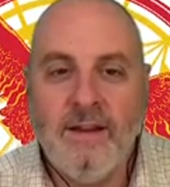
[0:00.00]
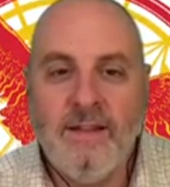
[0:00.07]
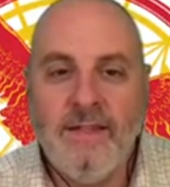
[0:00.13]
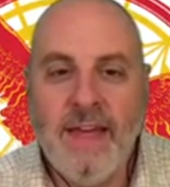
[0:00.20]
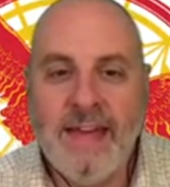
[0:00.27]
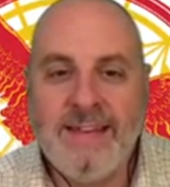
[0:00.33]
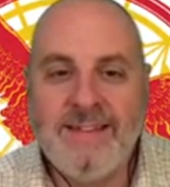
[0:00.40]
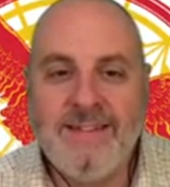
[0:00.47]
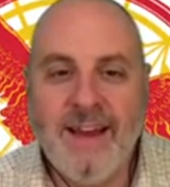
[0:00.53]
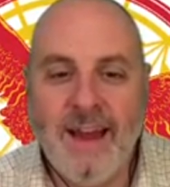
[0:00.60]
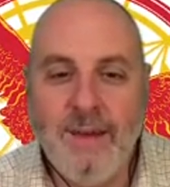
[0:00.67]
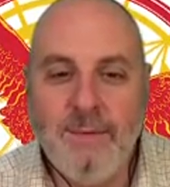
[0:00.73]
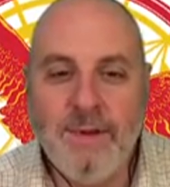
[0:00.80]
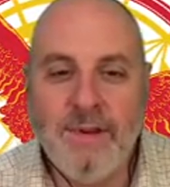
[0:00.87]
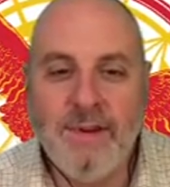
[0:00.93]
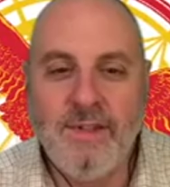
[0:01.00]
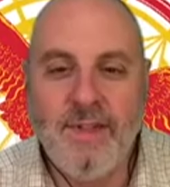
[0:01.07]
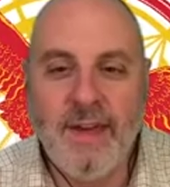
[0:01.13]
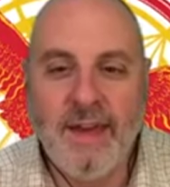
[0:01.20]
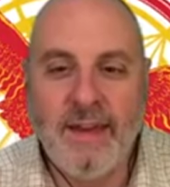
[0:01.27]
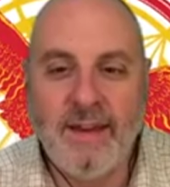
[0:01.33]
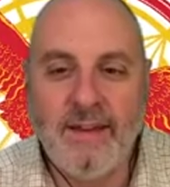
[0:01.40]
That diamond
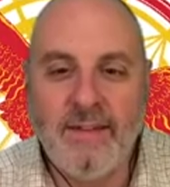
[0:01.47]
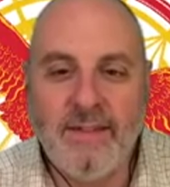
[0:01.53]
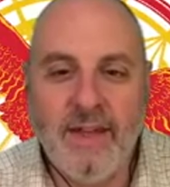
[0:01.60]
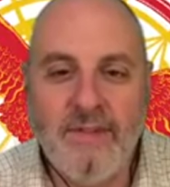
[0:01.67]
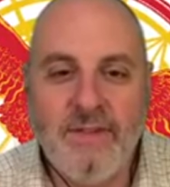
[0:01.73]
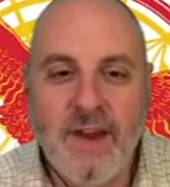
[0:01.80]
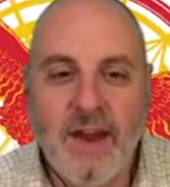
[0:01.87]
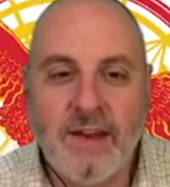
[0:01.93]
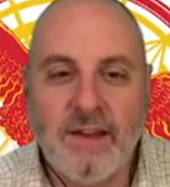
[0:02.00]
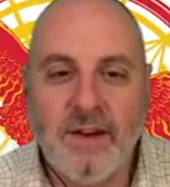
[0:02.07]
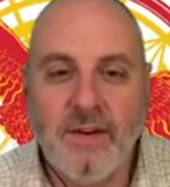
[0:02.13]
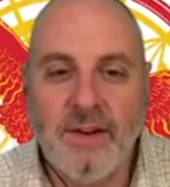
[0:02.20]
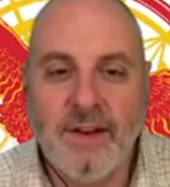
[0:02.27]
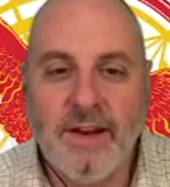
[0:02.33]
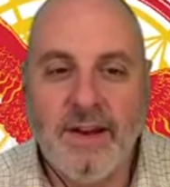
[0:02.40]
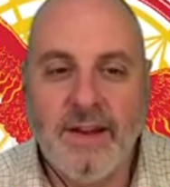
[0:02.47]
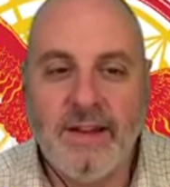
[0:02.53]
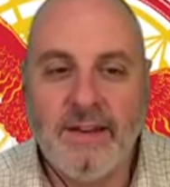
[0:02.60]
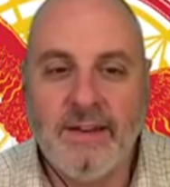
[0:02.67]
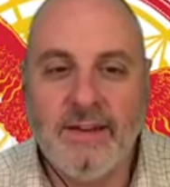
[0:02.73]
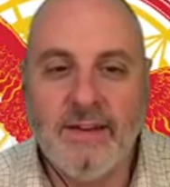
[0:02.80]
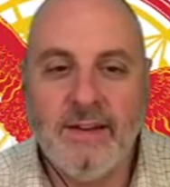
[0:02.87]
thing they've got going on.